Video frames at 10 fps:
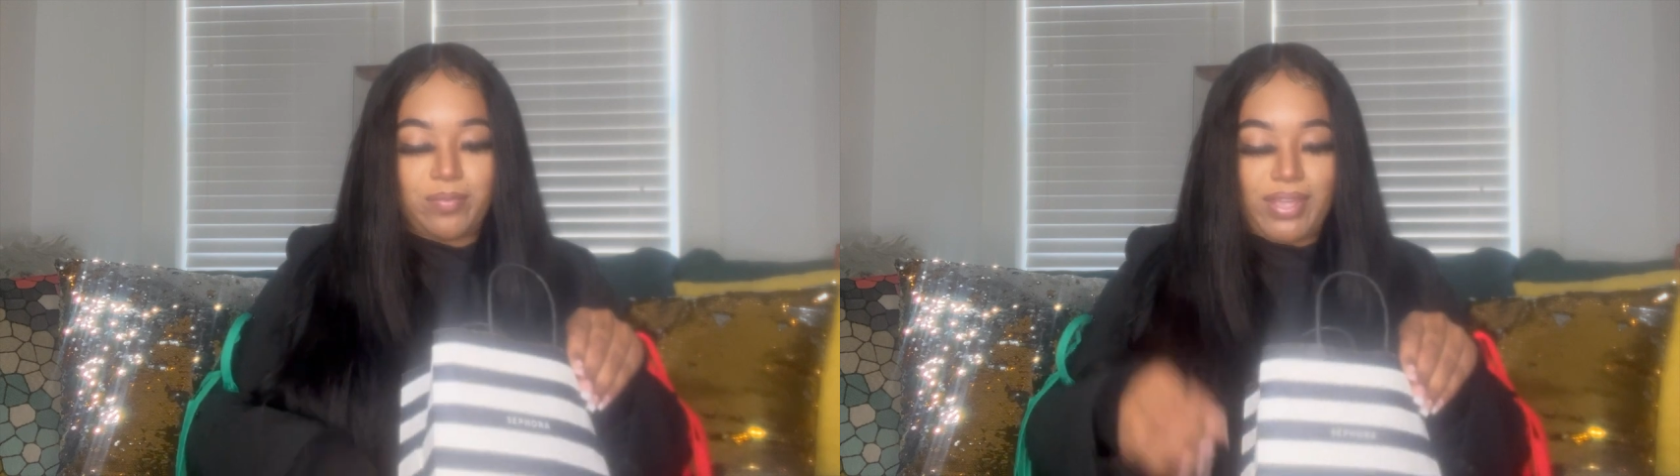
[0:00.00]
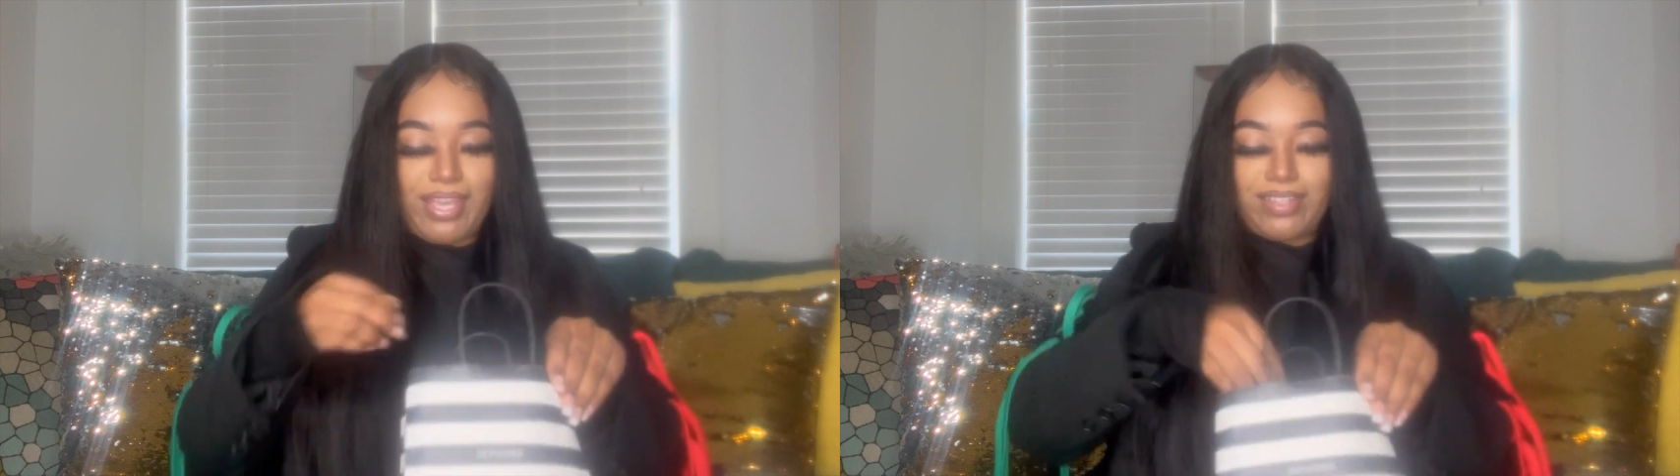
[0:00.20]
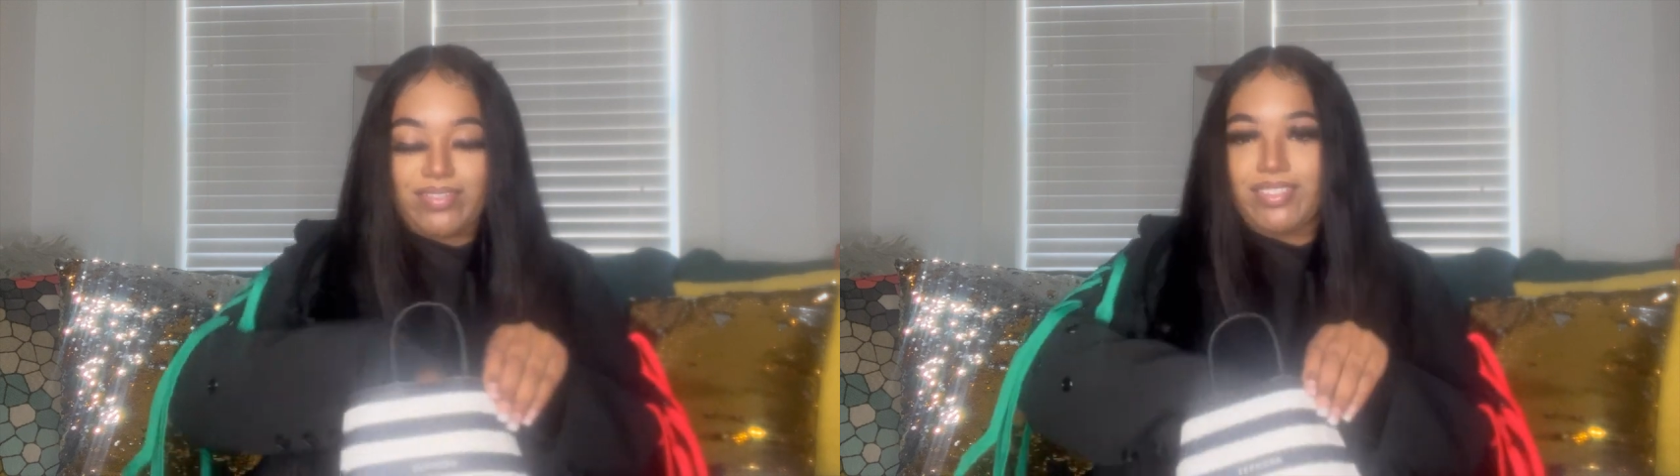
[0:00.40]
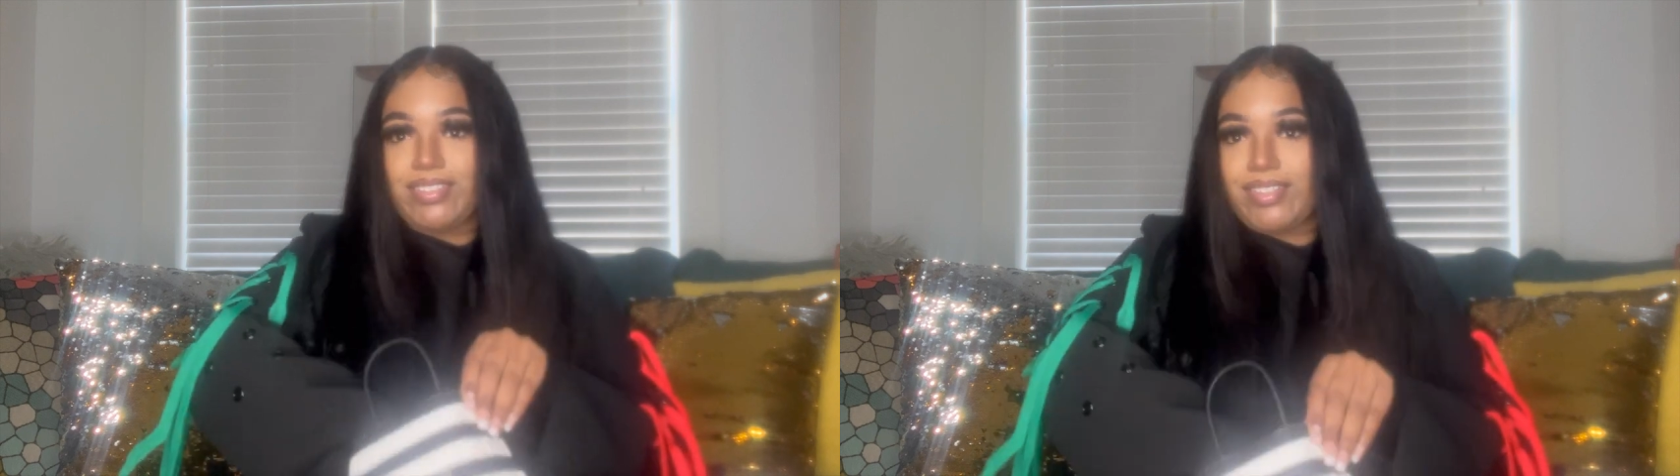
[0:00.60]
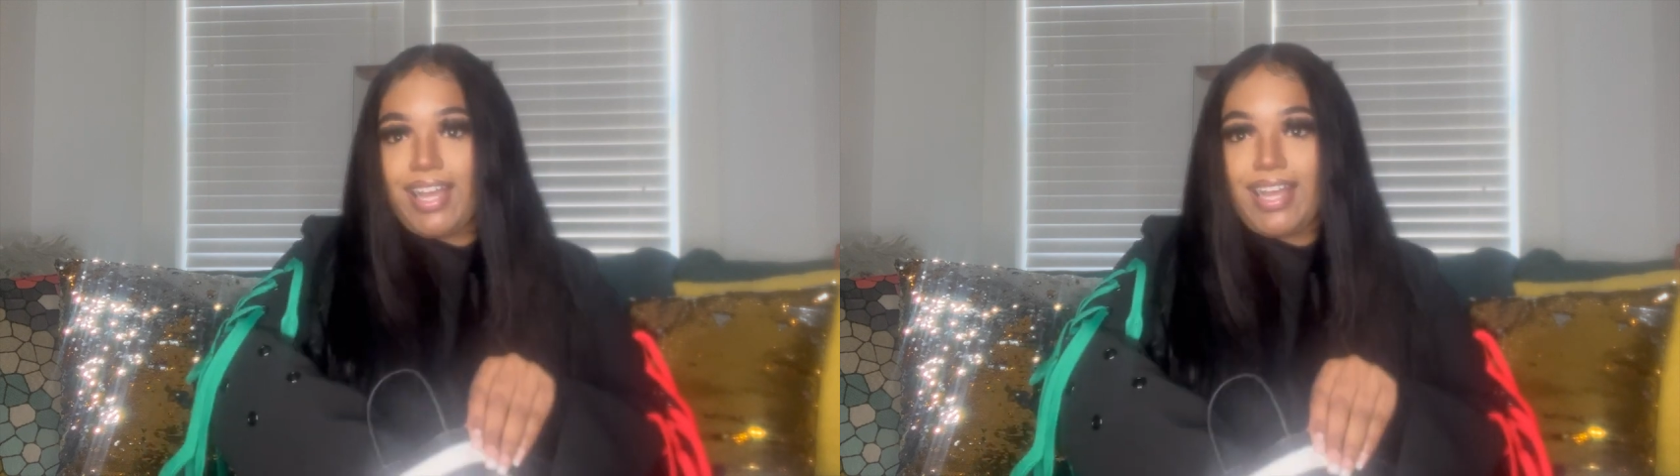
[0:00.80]
bag for
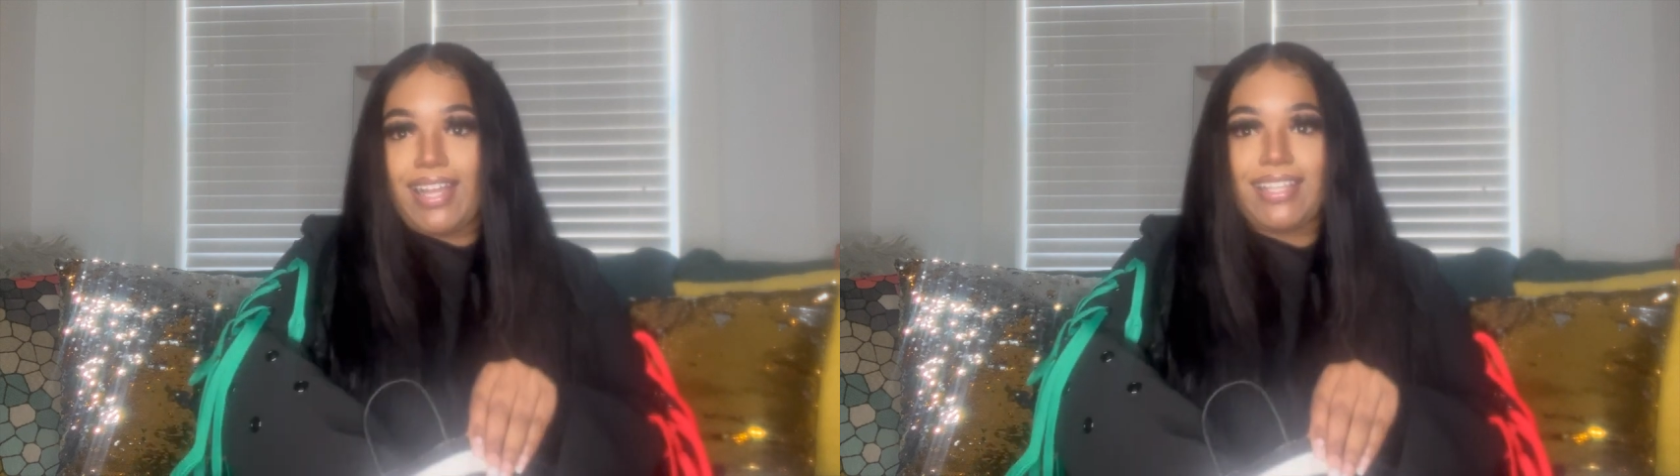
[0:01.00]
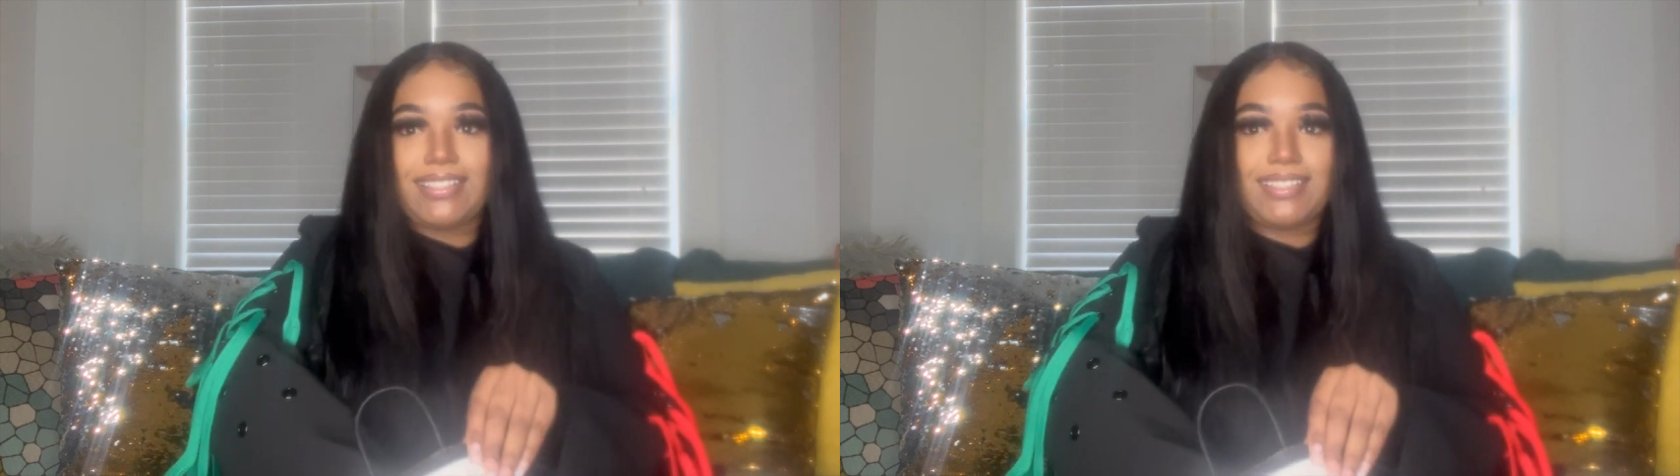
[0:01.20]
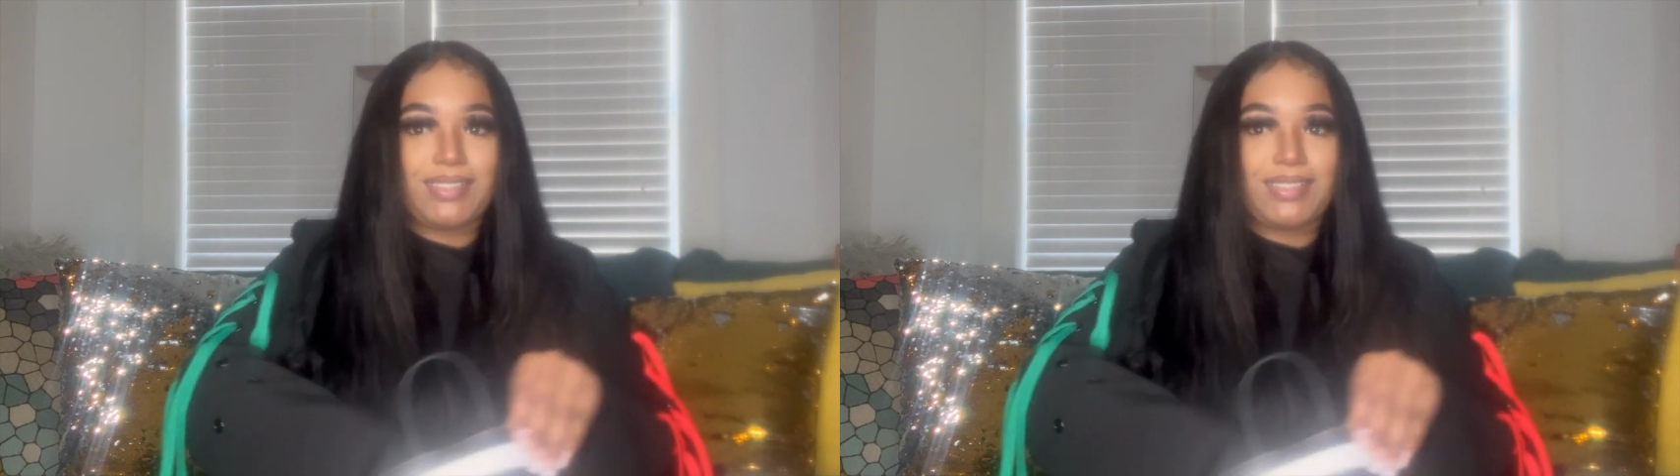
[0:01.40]
you guys,